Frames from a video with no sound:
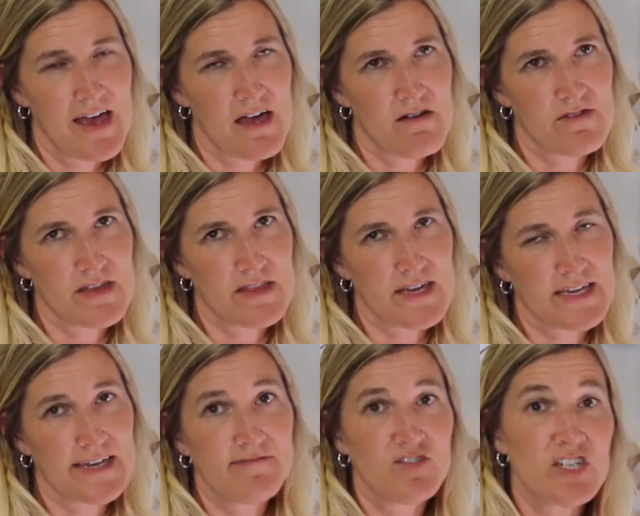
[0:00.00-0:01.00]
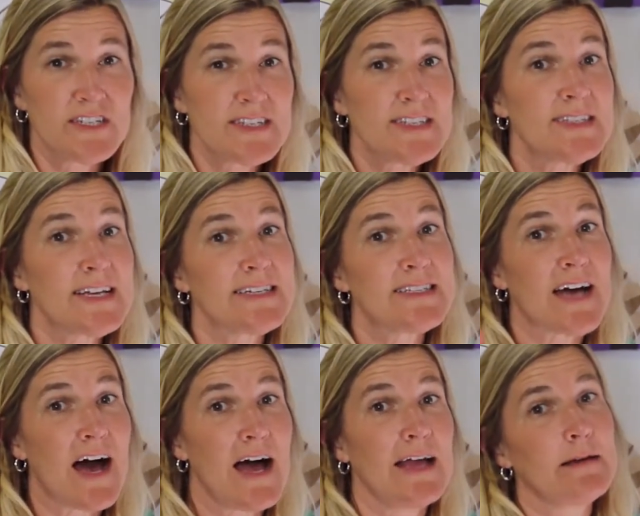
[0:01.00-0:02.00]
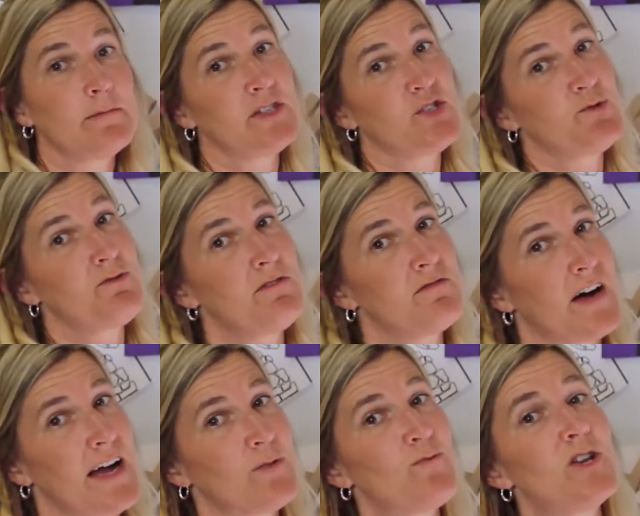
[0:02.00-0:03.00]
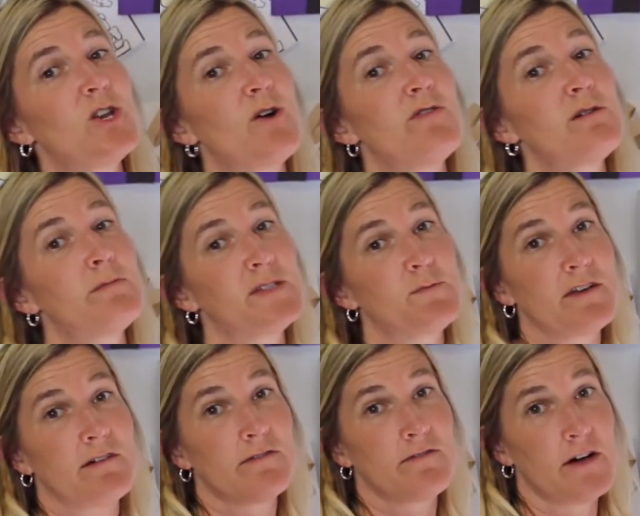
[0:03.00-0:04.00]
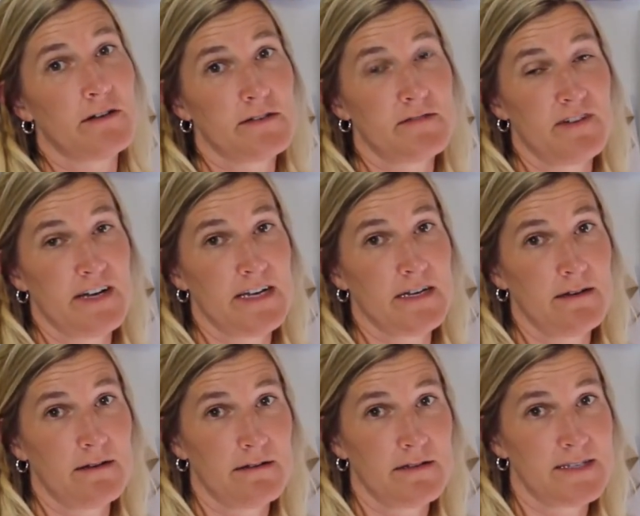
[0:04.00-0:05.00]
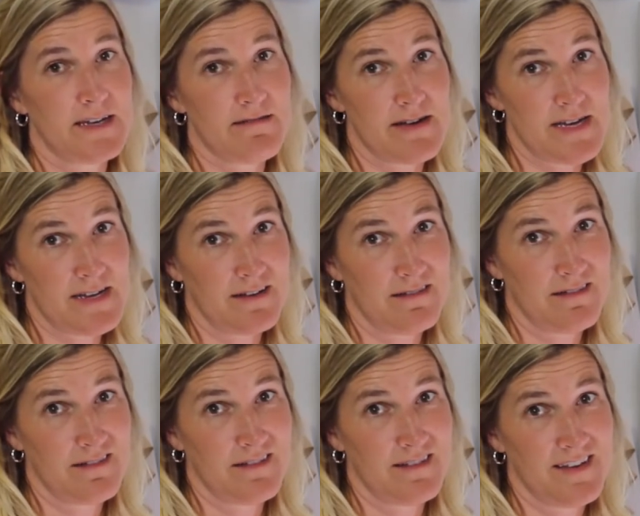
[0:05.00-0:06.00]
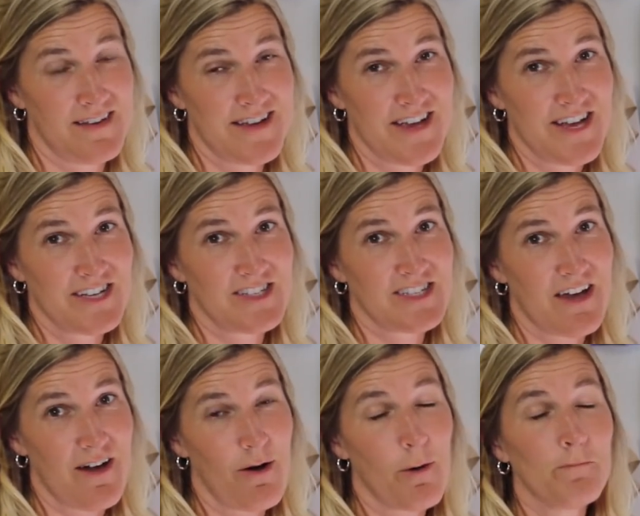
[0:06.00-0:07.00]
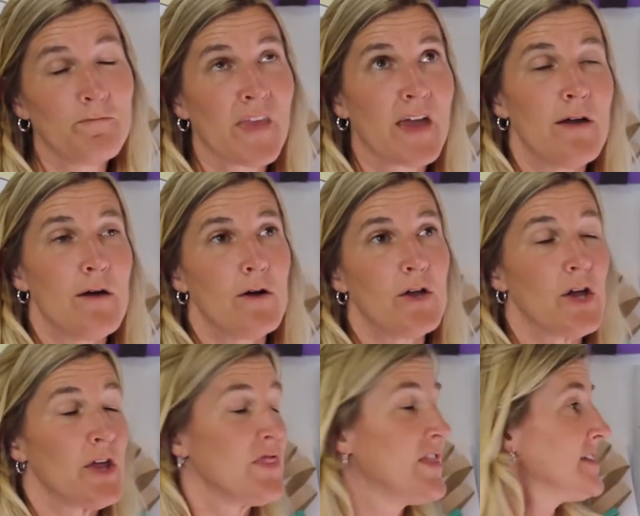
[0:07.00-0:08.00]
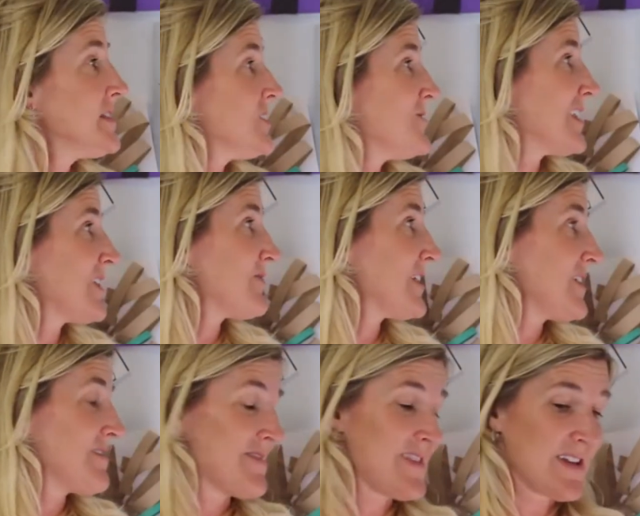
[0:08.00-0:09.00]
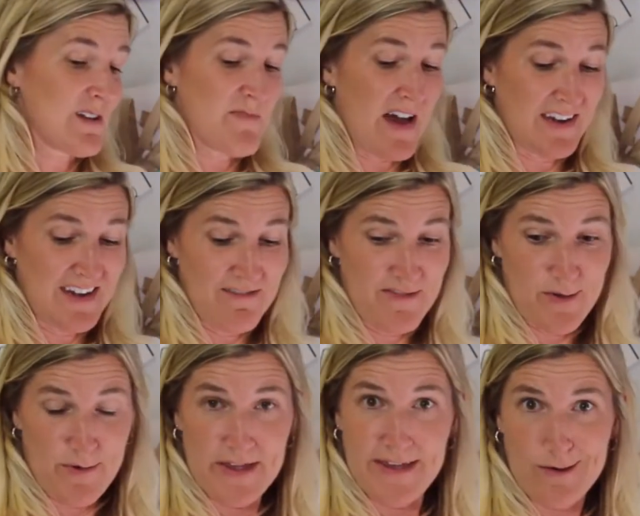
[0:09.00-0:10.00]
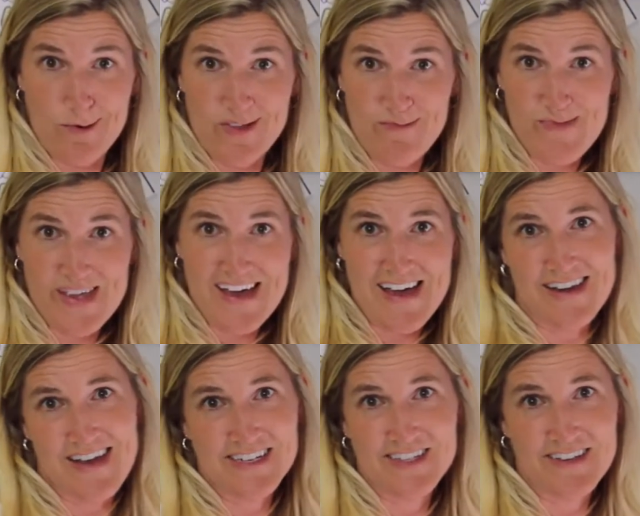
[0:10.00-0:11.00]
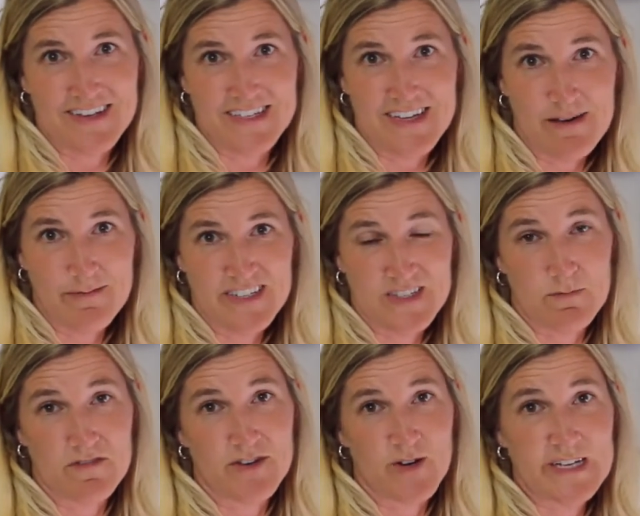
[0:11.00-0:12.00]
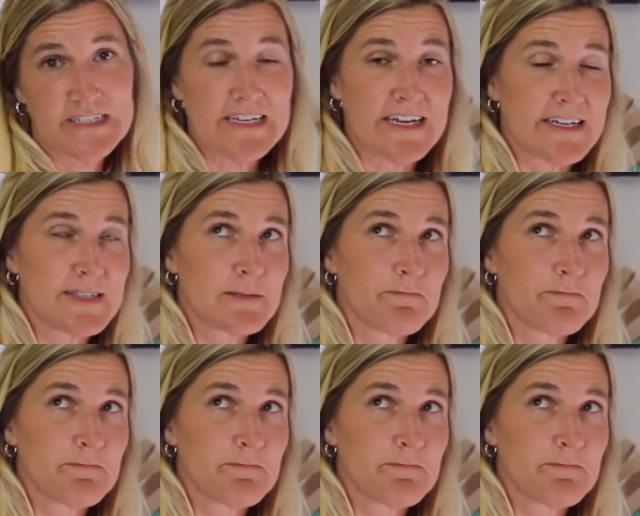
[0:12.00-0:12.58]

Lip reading: And we think, if Jesus says, I am the true vine, we know there must be a false vine. Is that right? So this is what I want you to think about, and if you were here with me, I'd ask you to tell me some of your ideas.